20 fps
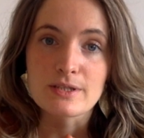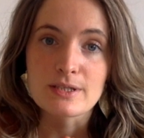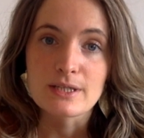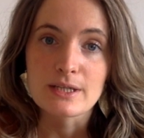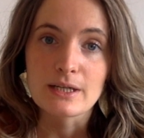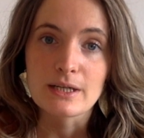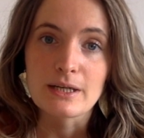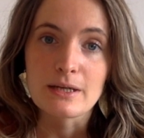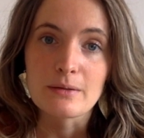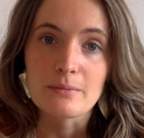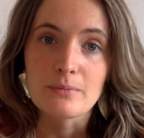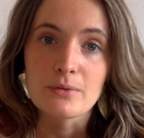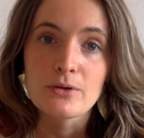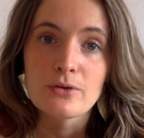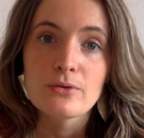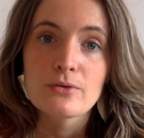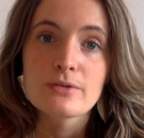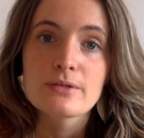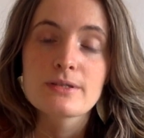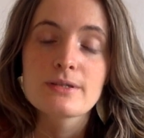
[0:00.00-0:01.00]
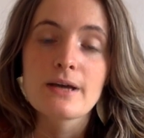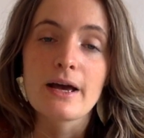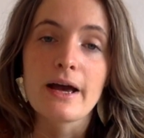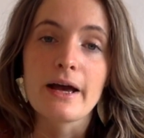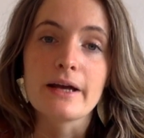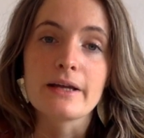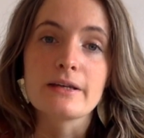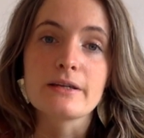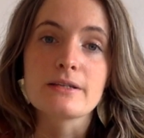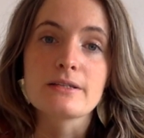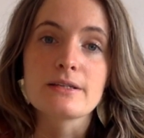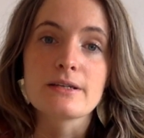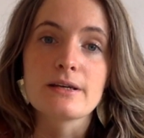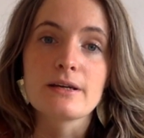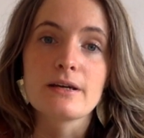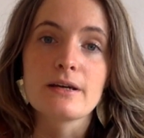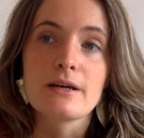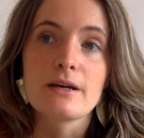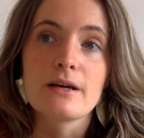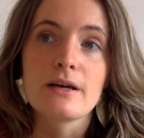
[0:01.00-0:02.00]
physically abused, and
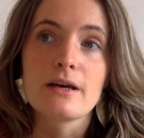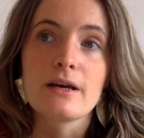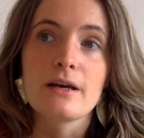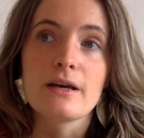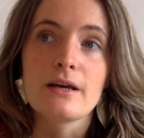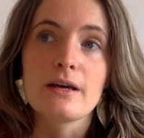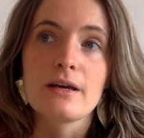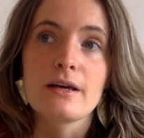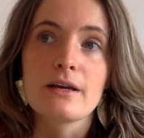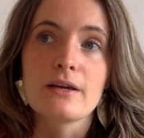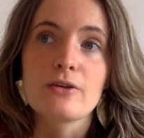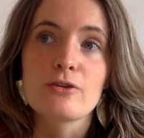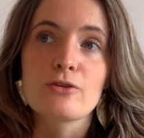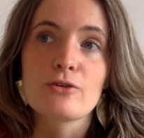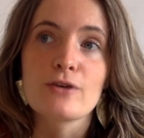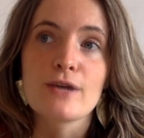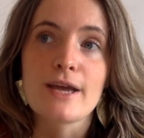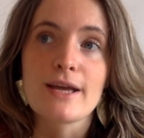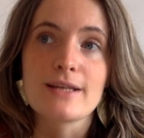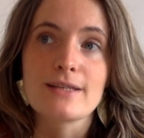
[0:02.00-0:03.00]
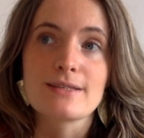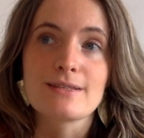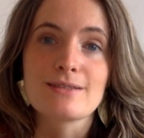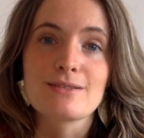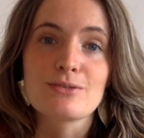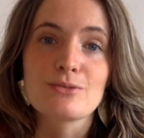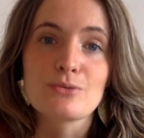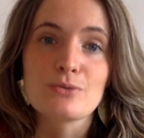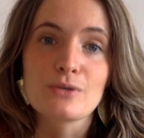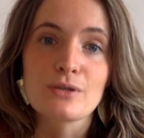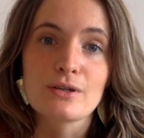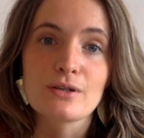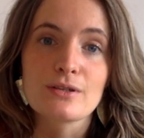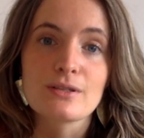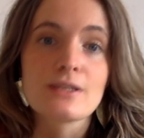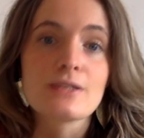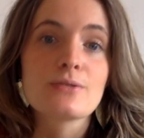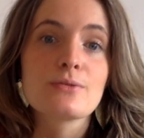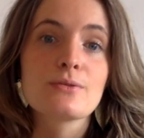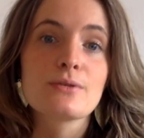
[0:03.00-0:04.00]
it creates
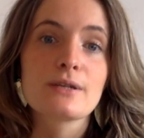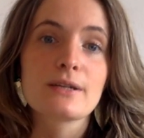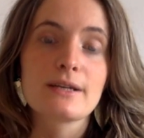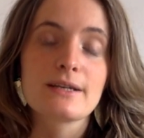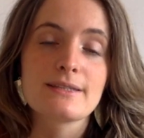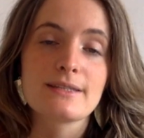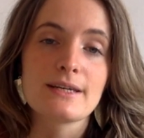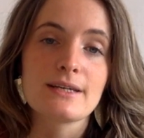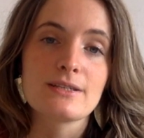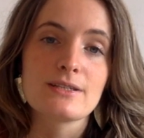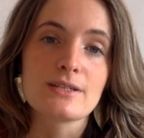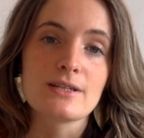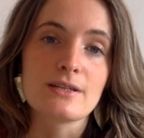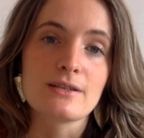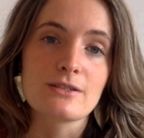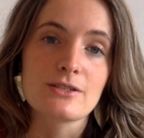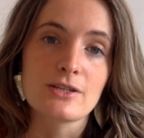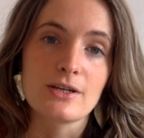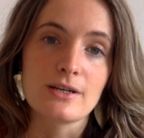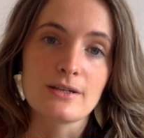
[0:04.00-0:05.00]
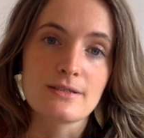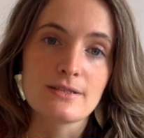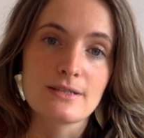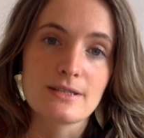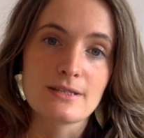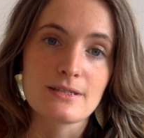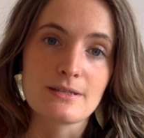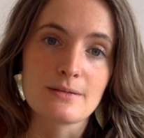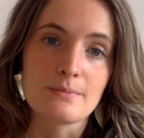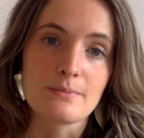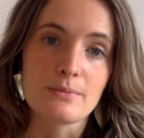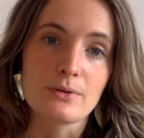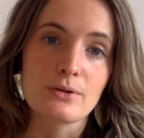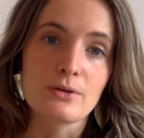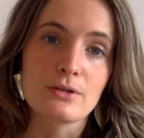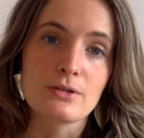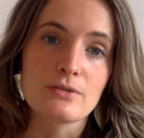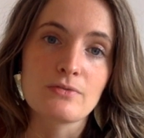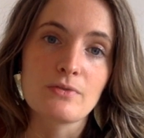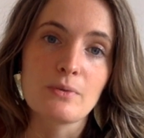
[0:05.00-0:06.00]
disorganization in the child's system
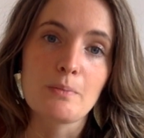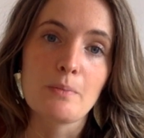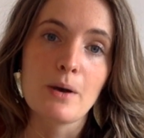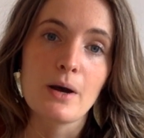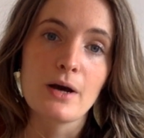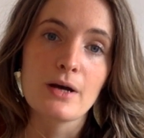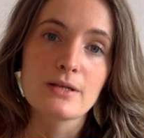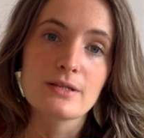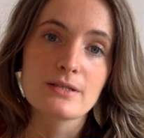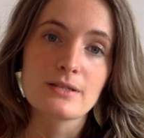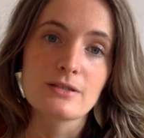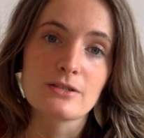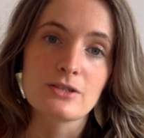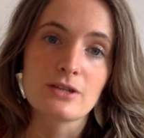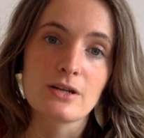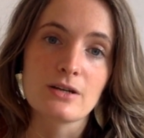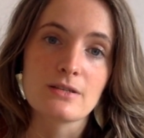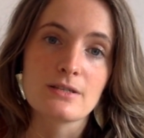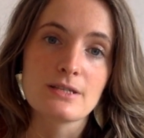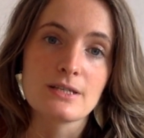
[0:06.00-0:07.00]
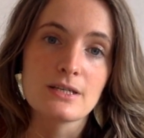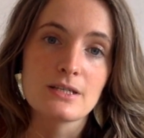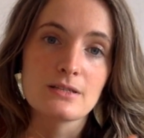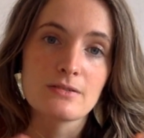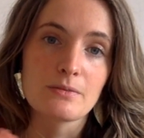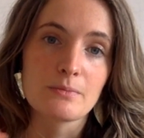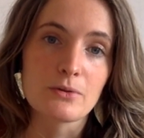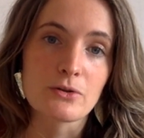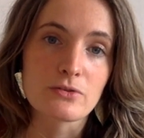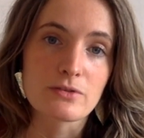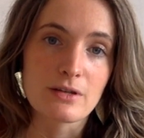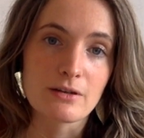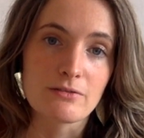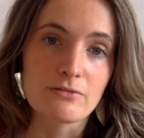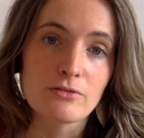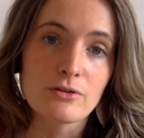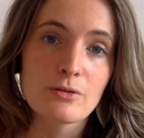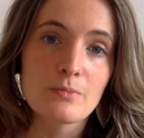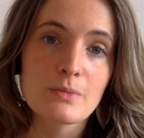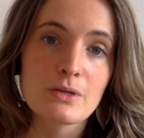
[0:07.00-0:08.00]
because the person the child seeks the most
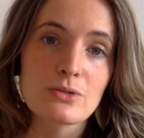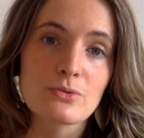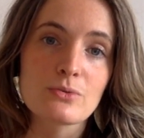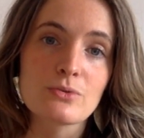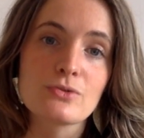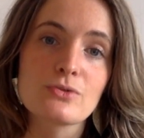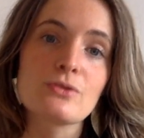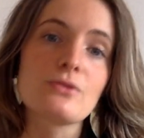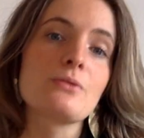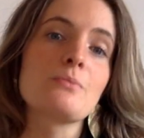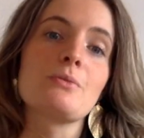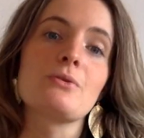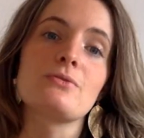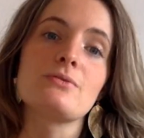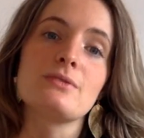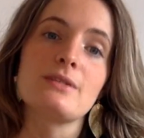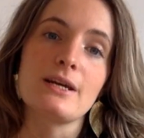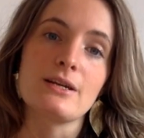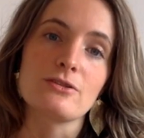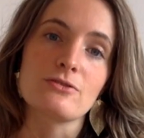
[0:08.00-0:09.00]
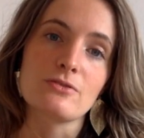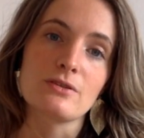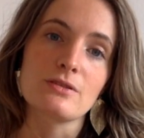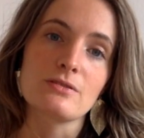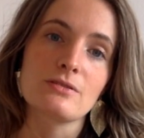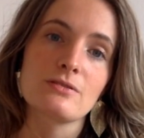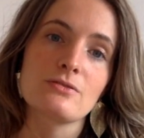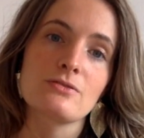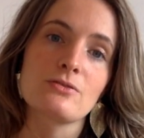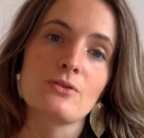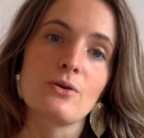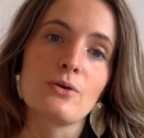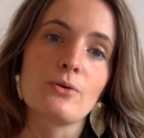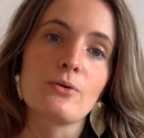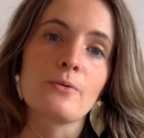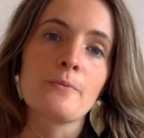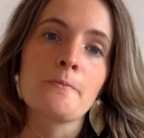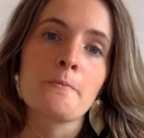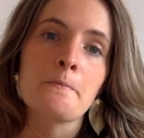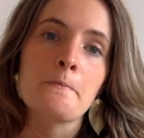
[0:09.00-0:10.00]
love from is also the most dangerous.
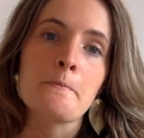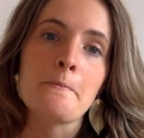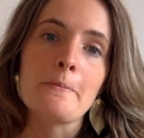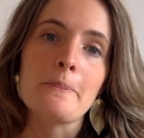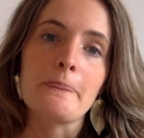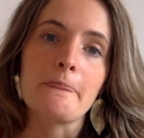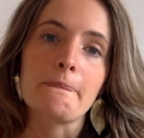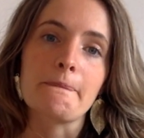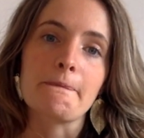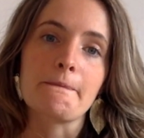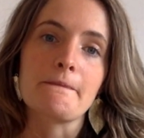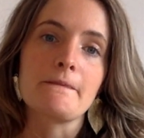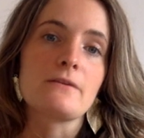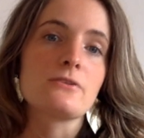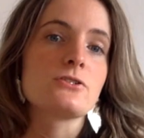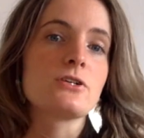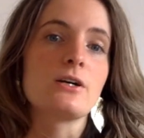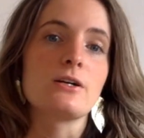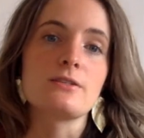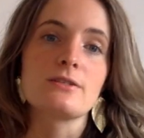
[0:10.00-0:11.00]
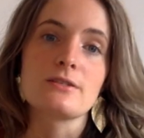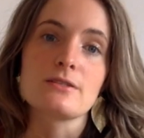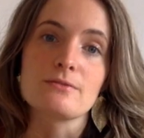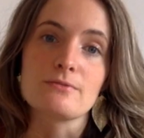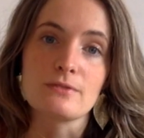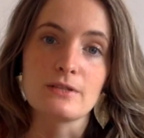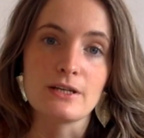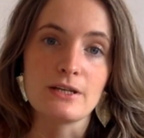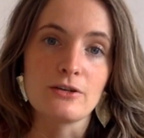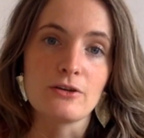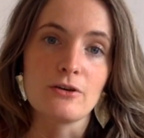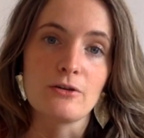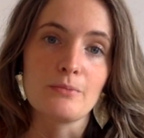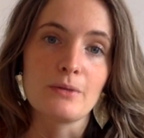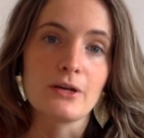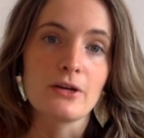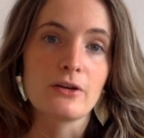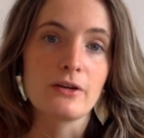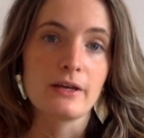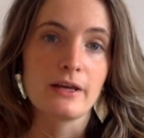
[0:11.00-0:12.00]
So the child doesn't really know, am
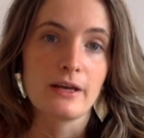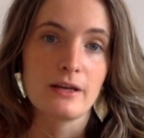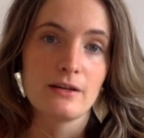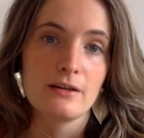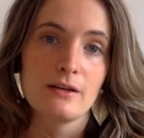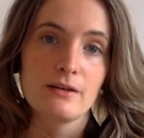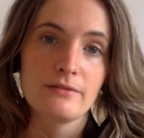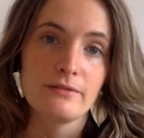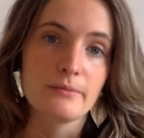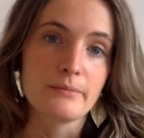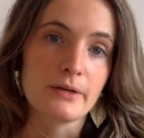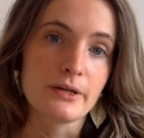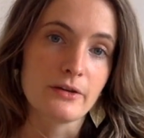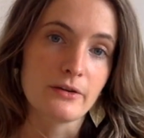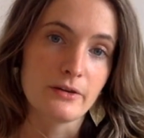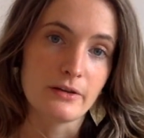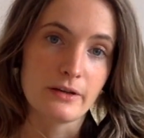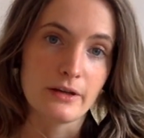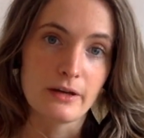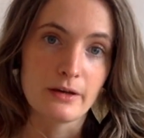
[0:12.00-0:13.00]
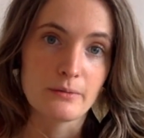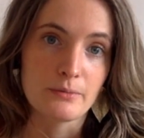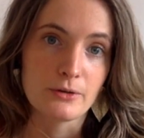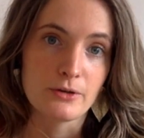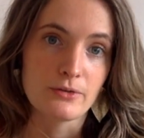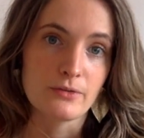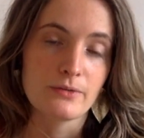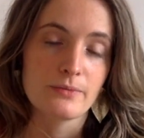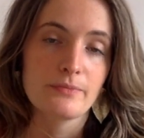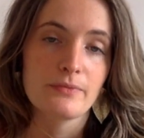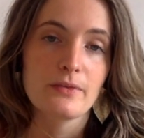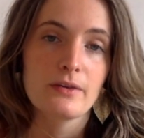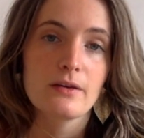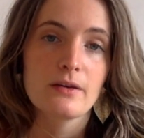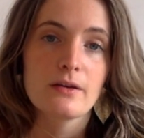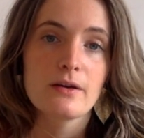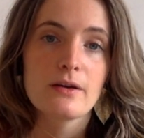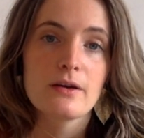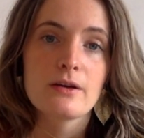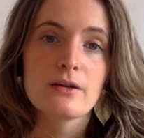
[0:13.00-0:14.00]
I going to get love? Am I going to get abuse?
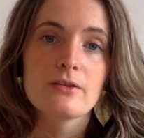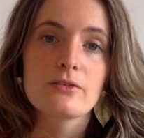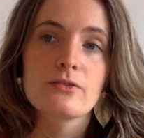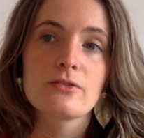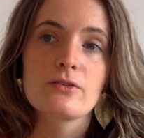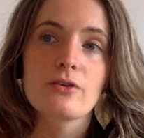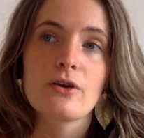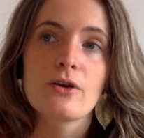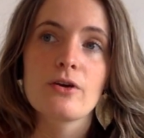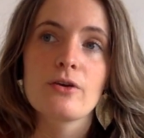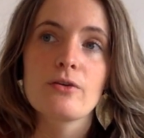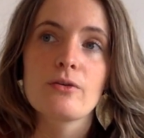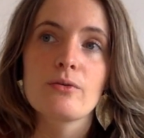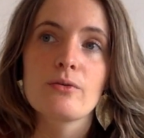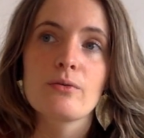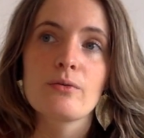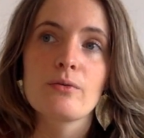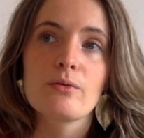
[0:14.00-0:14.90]
So